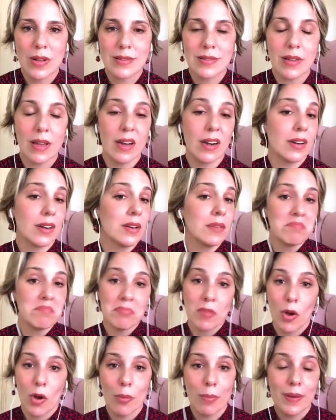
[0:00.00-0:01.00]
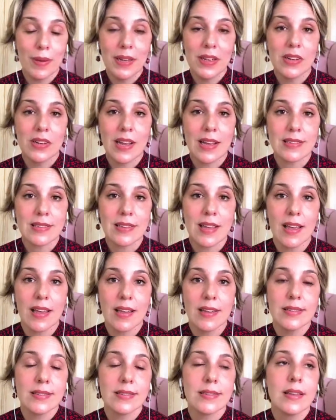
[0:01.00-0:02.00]
ones are opinion
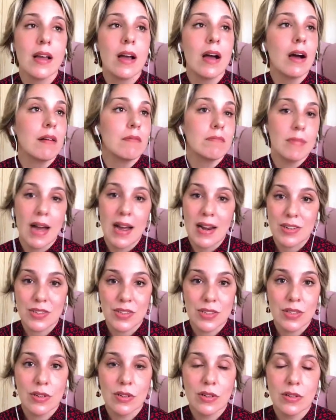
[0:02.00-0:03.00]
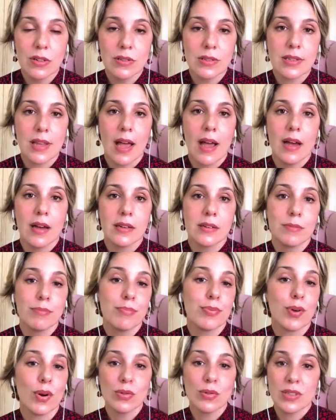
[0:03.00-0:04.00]
essays, articles,
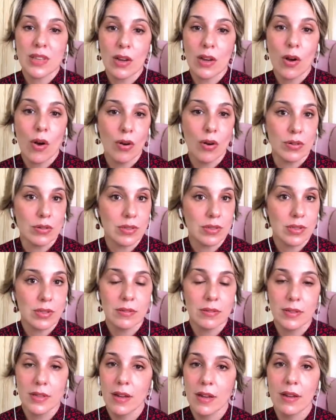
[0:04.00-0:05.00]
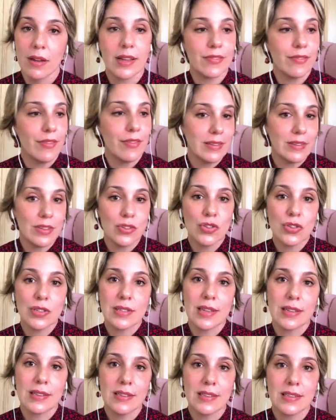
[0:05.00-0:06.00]
and pros and cons,
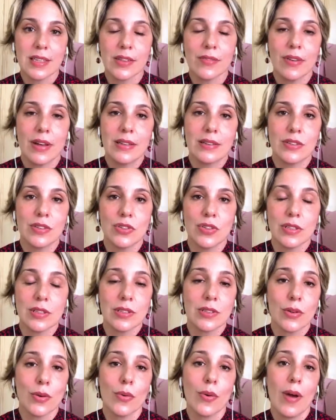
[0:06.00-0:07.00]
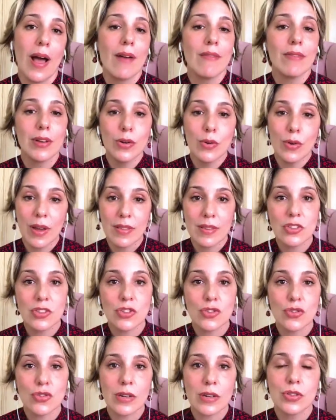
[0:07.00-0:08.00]
advantages and disadvantages. So have a look at the
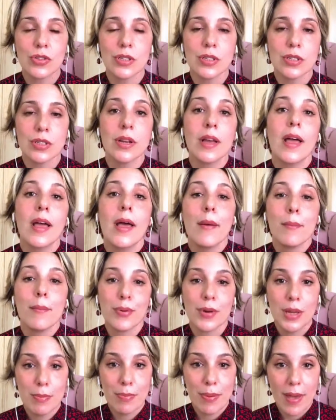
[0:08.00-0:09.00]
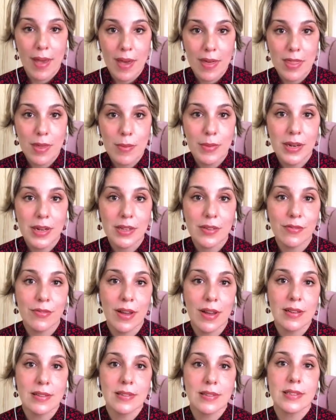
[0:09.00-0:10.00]
structure, prepare them in
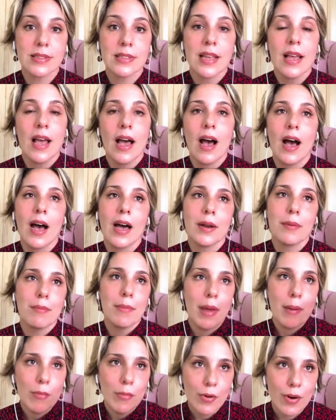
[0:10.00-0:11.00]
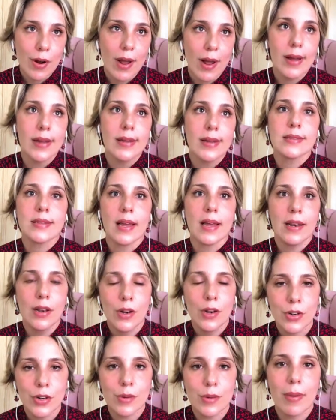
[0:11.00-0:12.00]
advance, and memorize
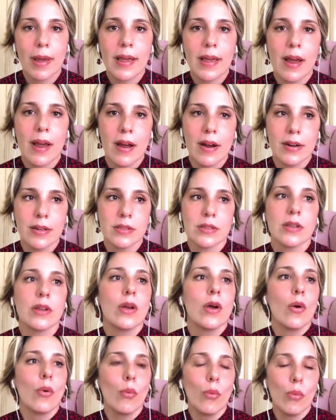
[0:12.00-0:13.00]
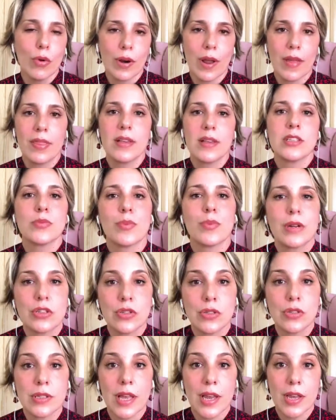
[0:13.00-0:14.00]
and learn by heart what are the
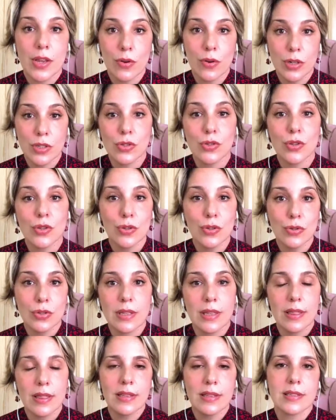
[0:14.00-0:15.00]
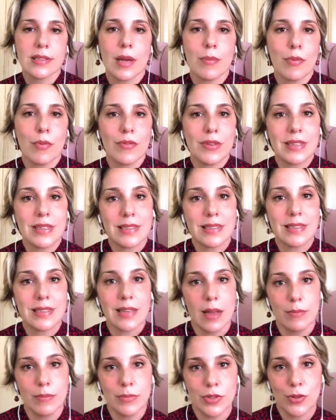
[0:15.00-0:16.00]
expressions that you're going to use in this type of
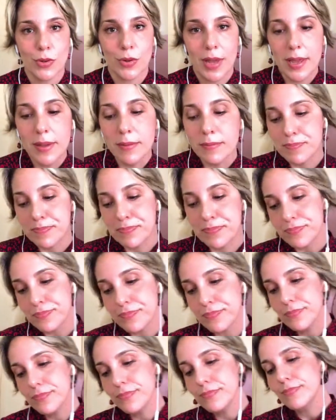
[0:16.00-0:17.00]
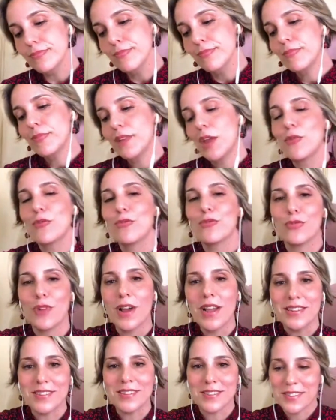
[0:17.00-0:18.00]
exams, okay?
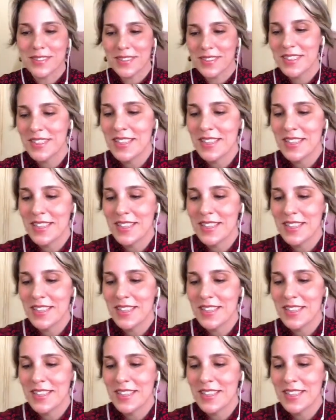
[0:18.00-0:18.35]
Right.